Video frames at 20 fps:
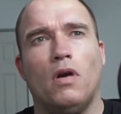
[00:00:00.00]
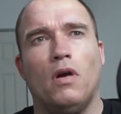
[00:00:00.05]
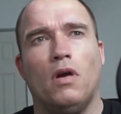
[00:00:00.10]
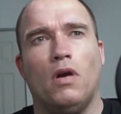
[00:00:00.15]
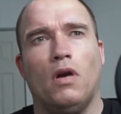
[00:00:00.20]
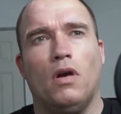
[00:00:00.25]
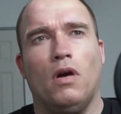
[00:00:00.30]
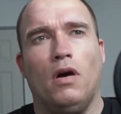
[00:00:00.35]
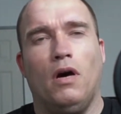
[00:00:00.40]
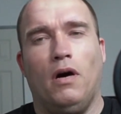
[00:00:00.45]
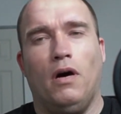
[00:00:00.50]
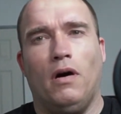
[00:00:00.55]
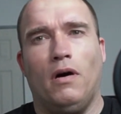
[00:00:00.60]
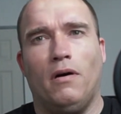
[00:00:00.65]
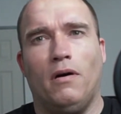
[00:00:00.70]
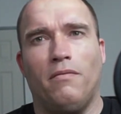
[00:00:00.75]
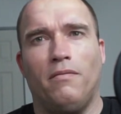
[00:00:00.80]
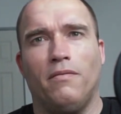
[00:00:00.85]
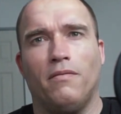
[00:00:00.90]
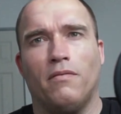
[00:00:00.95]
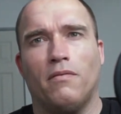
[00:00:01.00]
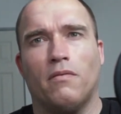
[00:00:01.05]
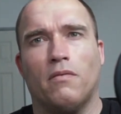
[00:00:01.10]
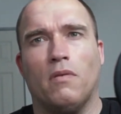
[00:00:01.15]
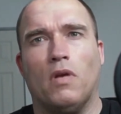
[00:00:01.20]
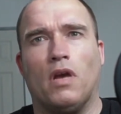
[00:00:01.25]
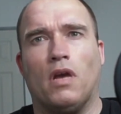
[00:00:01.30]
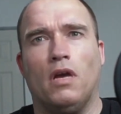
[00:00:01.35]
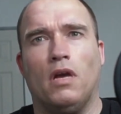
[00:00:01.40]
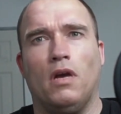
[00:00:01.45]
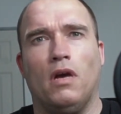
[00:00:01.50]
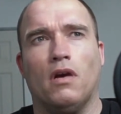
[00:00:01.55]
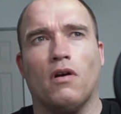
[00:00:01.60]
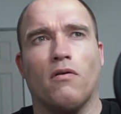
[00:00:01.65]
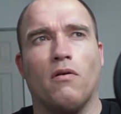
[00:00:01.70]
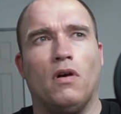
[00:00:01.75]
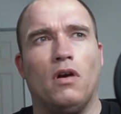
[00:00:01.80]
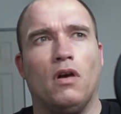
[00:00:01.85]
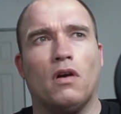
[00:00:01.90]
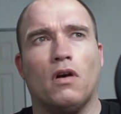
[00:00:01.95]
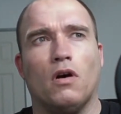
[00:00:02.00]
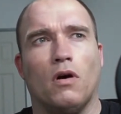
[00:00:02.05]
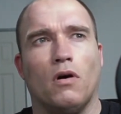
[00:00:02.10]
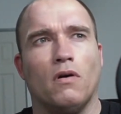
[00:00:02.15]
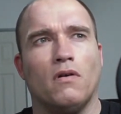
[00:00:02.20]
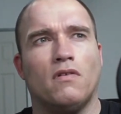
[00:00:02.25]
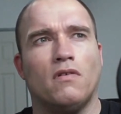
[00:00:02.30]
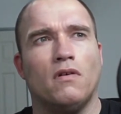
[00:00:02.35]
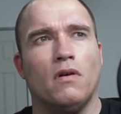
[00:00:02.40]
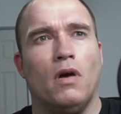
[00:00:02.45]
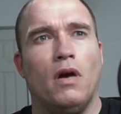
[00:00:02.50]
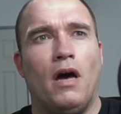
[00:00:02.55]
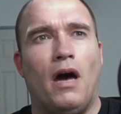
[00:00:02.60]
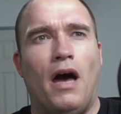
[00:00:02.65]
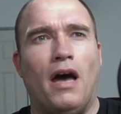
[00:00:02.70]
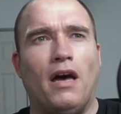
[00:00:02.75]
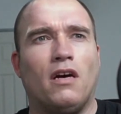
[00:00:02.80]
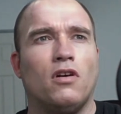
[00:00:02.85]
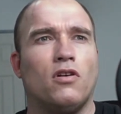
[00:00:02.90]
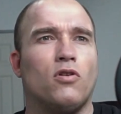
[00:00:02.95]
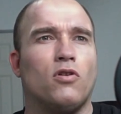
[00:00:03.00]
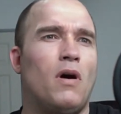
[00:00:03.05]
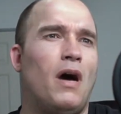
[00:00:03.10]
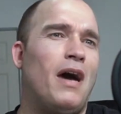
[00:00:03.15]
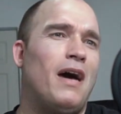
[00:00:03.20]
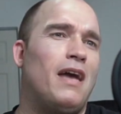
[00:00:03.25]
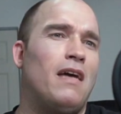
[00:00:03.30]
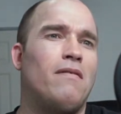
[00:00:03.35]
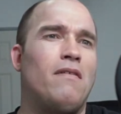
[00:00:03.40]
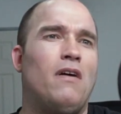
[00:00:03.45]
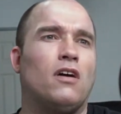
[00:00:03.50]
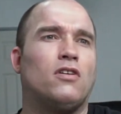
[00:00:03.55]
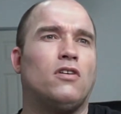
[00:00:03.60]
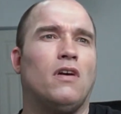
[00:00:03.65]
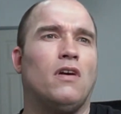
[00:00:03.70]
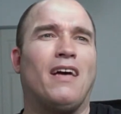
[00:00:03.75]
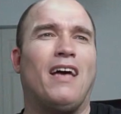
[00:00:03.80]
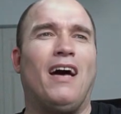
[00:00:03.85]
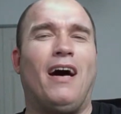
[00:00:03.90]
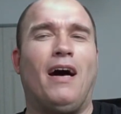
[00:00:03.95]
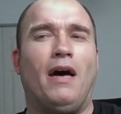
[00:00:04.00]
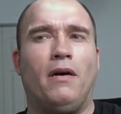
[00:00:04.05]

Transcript: Like integrated cards, I could try it. I've actually got